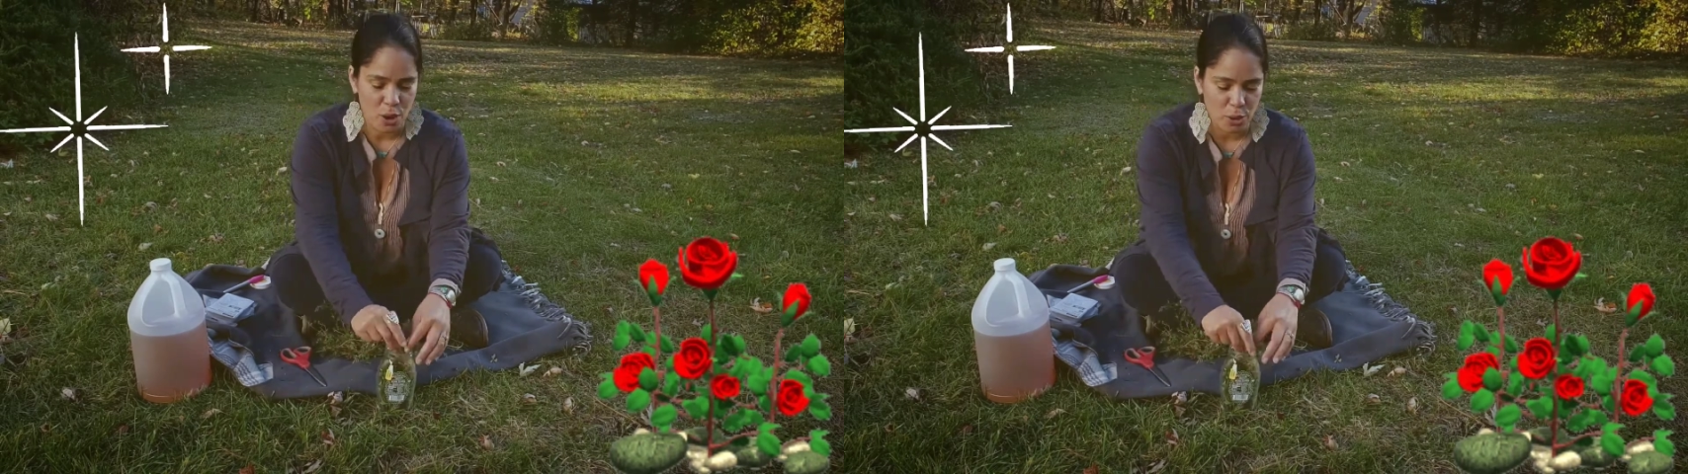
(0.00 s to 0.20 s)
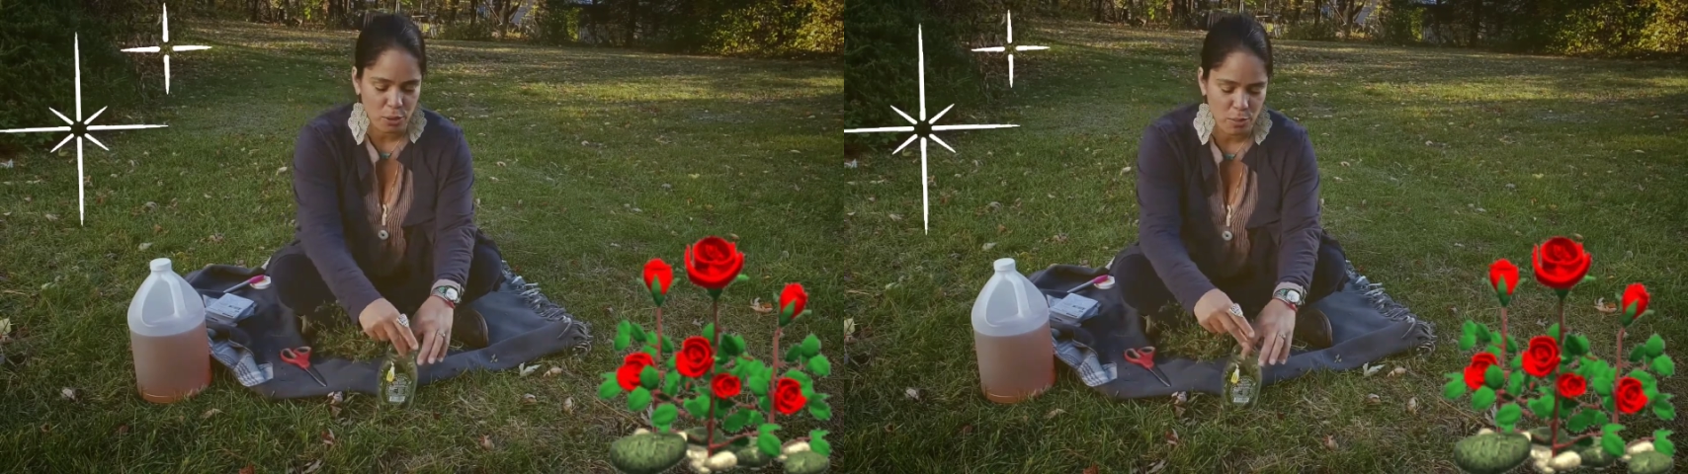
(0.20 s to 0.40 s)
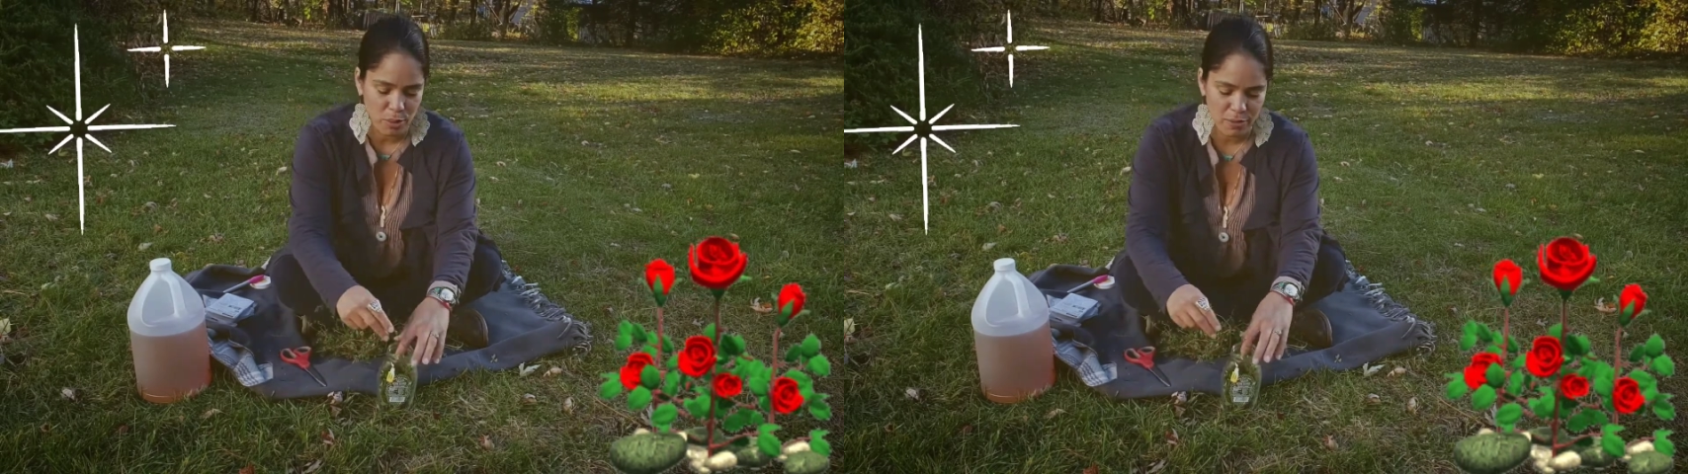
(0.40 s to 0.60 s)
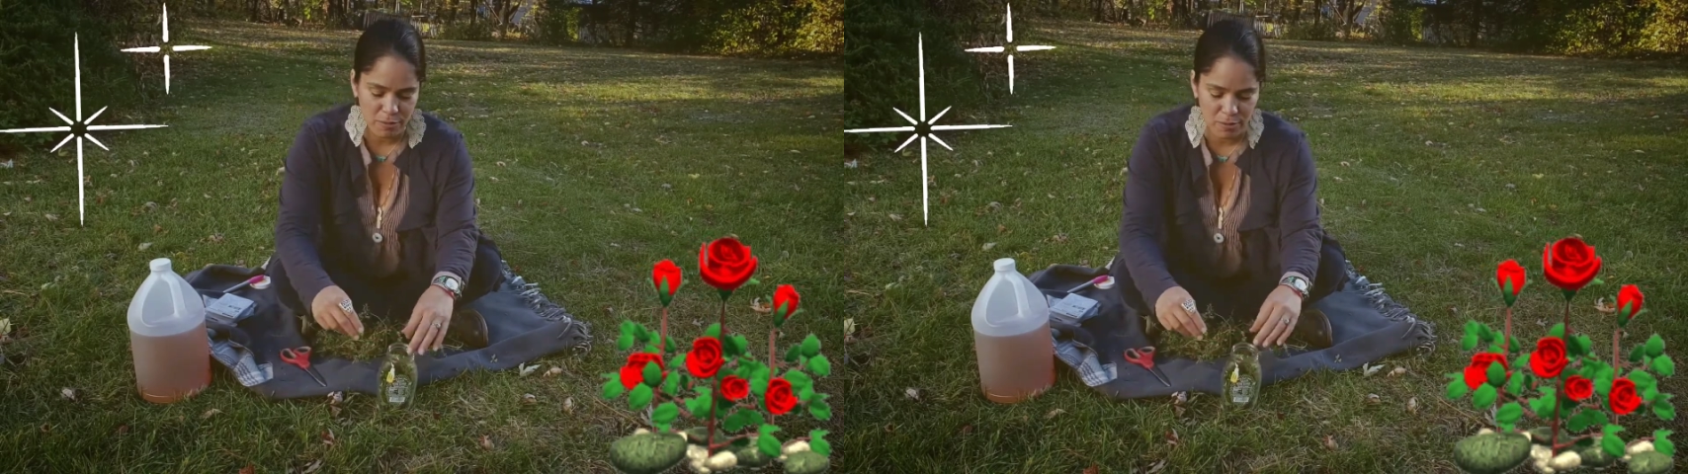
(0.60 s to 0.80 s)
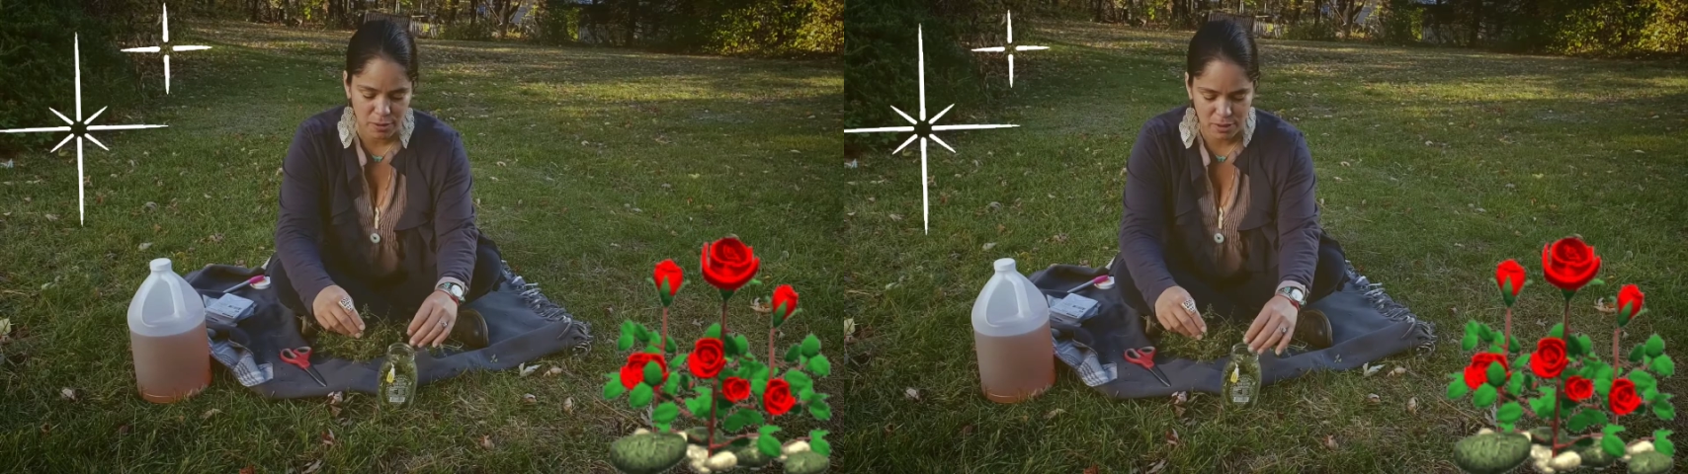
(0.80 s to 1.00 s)
herbal
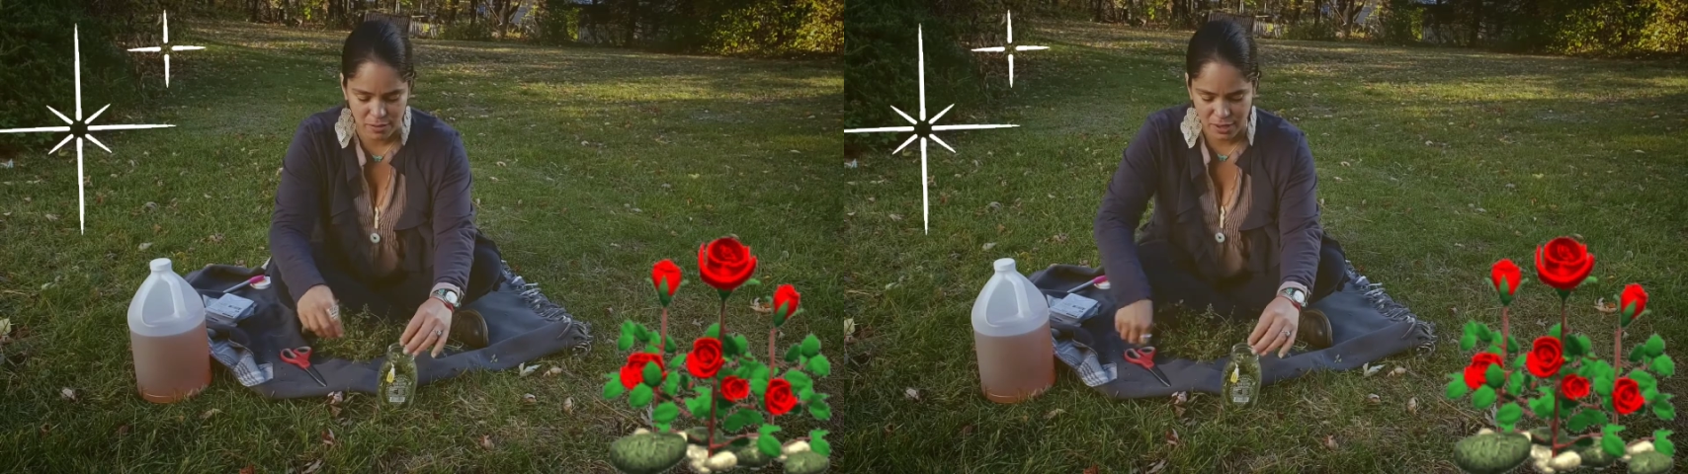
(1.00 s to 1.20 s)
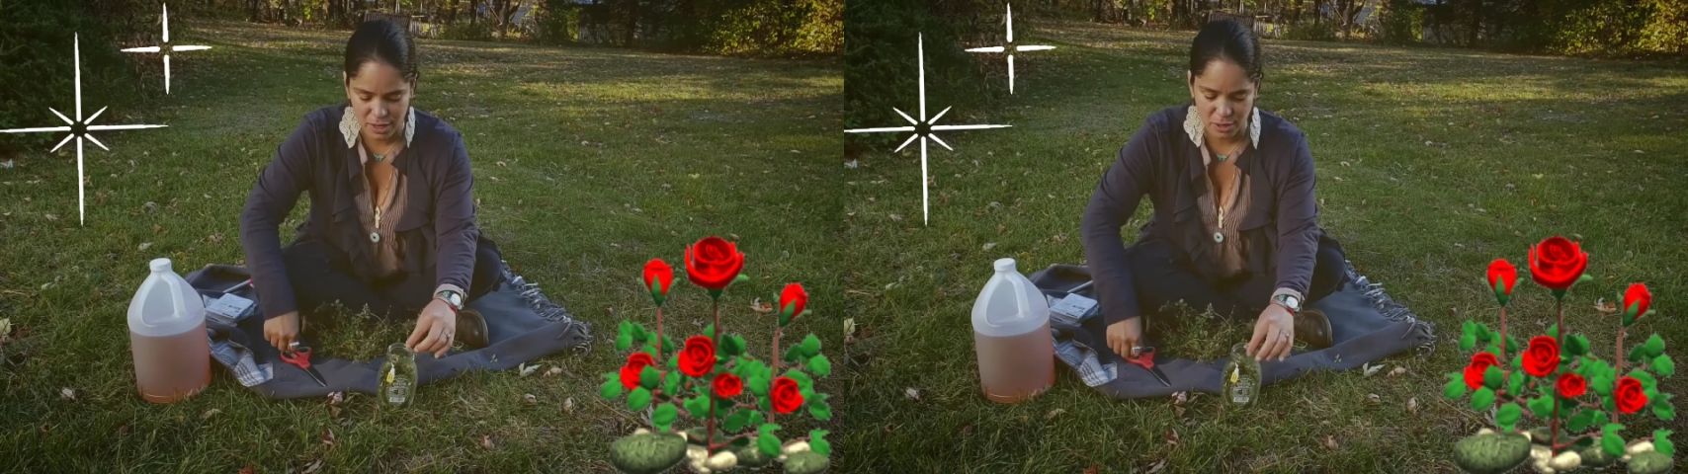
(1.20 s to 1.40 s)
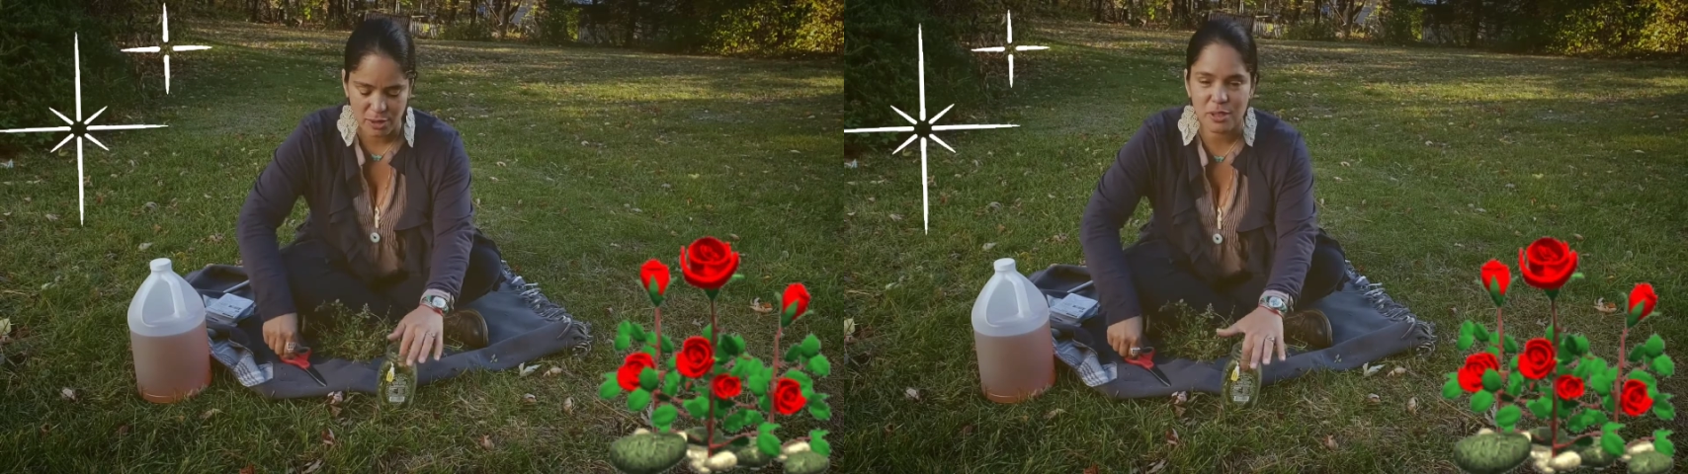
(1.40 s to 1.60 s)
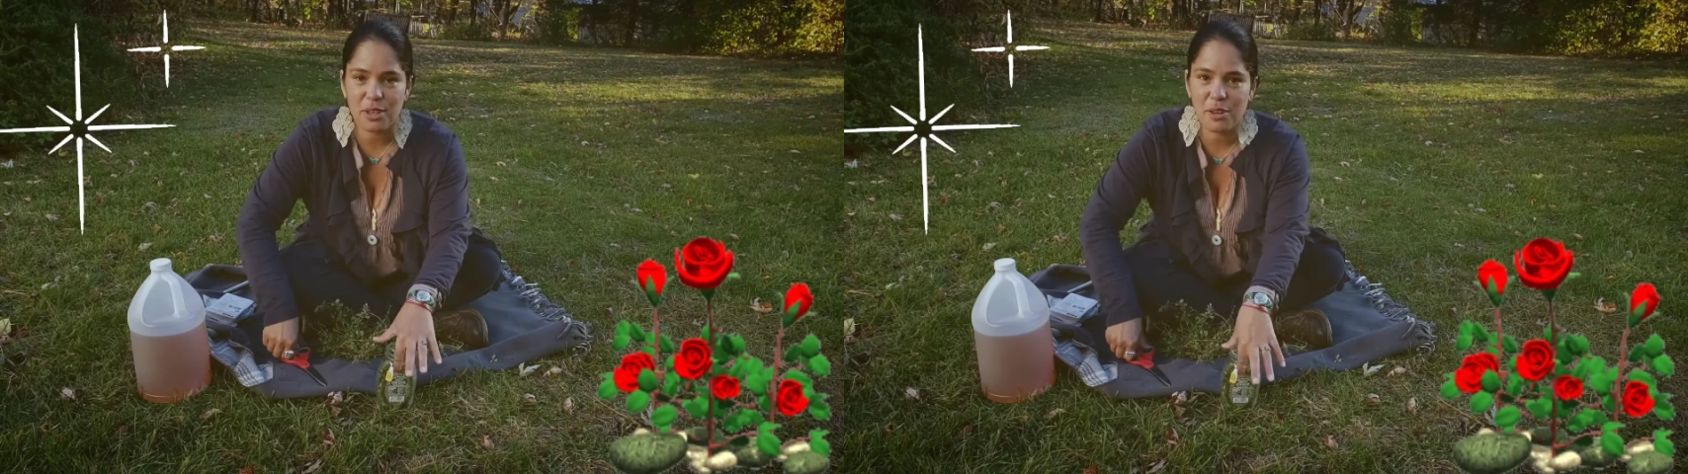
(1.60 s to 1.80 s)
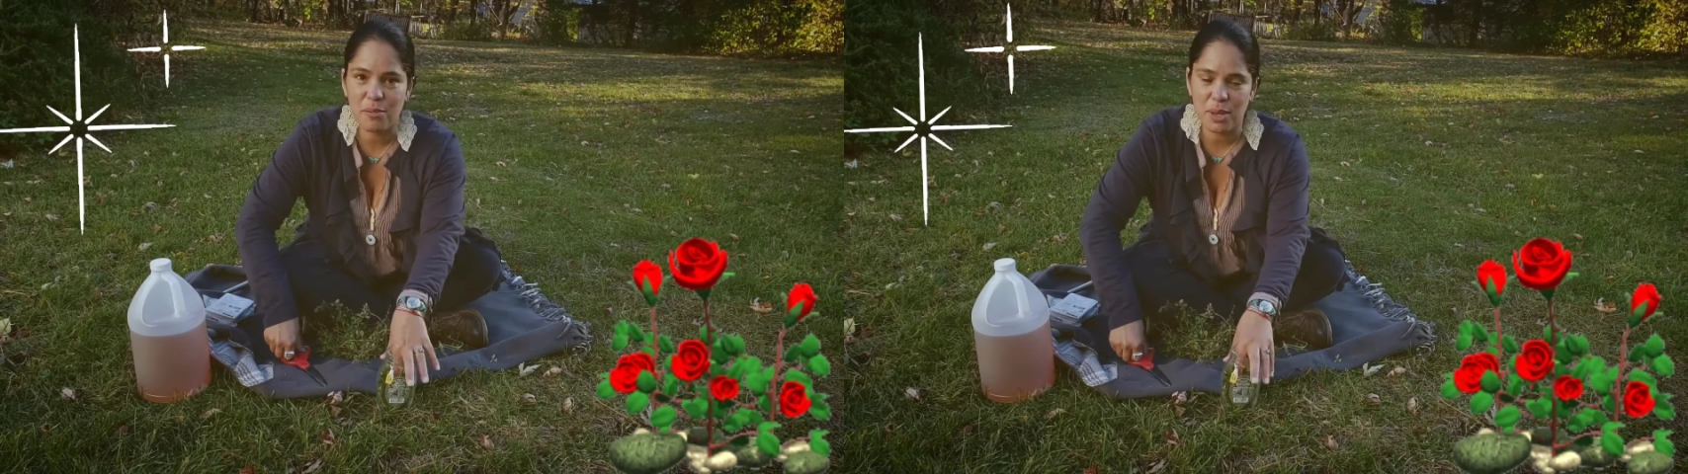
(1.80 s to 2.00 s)
infused vinegar is
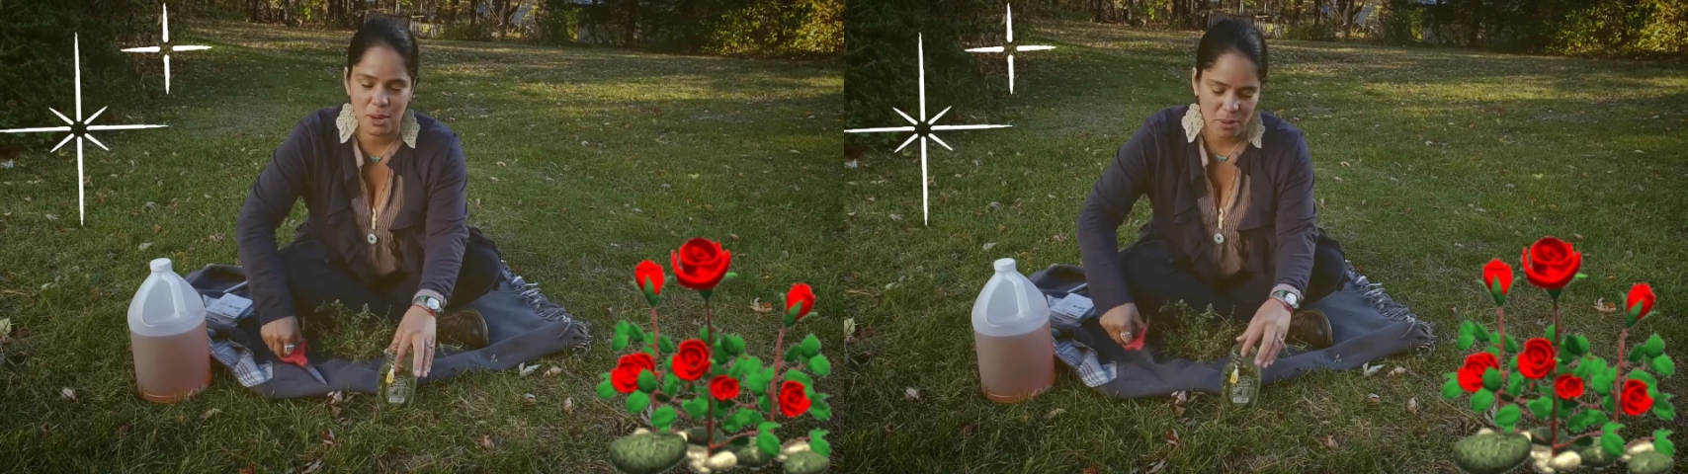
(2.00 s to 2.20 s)
going to be